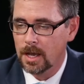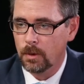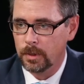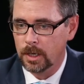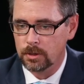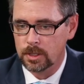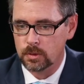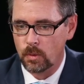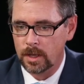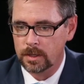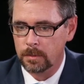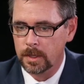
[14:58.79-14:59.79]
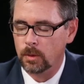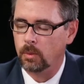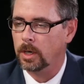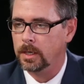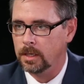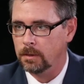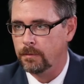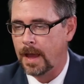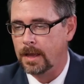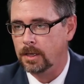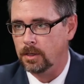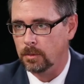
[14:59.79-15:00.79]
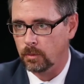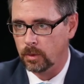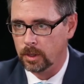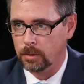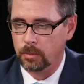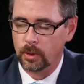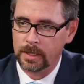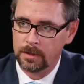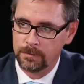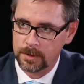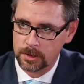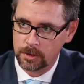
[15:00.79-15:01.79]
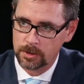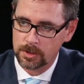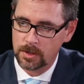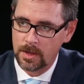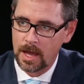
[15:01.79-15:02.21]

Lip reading: we don't just want them there working in a vacuum. We're bringing visitors to